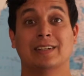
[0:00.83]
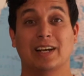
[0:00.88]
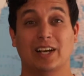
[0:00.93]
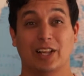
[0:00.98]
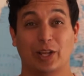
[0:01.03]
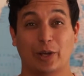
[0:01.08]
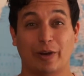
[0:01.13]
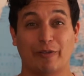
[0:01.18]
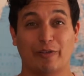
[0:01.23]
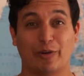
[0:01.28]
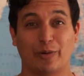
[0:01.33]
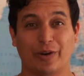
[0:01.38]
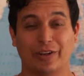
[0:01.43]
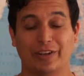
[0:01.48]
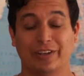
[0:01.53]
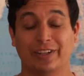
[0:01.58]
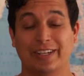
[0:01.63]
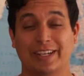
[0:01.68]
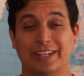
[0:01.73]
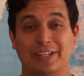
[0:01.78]
Hello
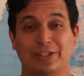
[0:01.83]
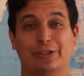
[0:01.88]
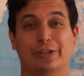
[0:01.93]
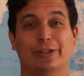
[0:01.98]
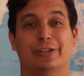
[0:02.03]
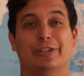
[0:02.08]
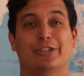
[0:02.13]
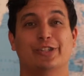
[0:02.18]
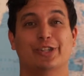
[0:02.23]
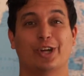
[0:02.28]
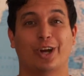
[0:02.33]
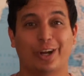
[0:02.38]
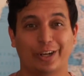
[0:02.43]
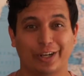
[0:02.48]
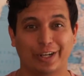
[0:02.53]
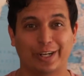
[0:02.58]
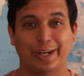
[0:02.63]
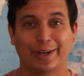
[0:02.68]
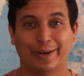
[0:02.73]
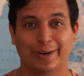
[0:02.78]
everyone, intern
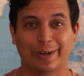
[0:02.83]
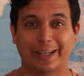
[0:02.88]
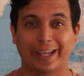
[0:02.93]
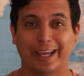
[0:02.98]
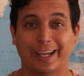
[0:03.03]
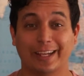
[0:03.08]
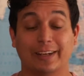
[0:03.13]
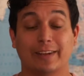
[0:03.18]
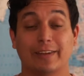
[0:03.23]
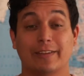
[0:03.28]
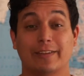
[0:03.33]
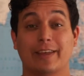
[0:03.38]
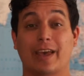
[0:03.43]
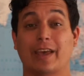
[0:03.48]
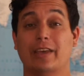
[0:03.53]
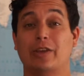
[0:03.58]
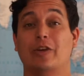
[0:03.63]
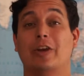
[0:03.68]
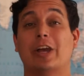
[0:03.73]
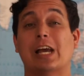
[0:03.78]
John here again.
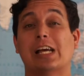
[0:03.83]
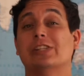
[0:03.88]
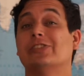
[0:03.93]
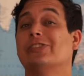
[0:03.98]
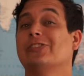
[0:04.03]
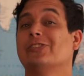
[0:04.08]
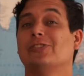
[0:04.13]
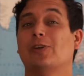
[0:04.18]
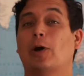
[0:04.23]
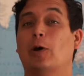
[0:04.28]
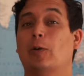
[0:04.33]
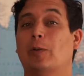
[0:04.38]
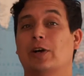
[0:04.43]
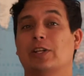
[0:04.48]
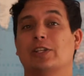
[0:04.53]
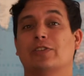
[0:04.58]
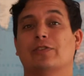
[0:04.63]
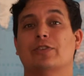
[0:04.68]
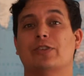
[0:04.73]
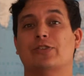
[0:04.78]
Thank you guys so
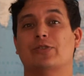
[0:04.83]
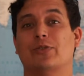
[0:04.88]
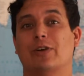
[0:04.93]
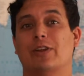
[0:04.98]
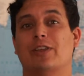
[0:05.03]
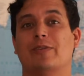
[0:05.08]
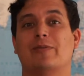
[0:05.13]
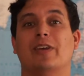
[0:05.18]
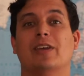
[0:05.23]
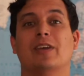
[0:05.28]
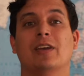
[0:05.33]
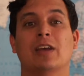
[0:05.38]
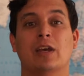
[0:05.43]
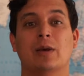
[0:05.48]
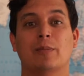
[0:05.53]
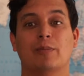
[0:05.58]
much for joining me.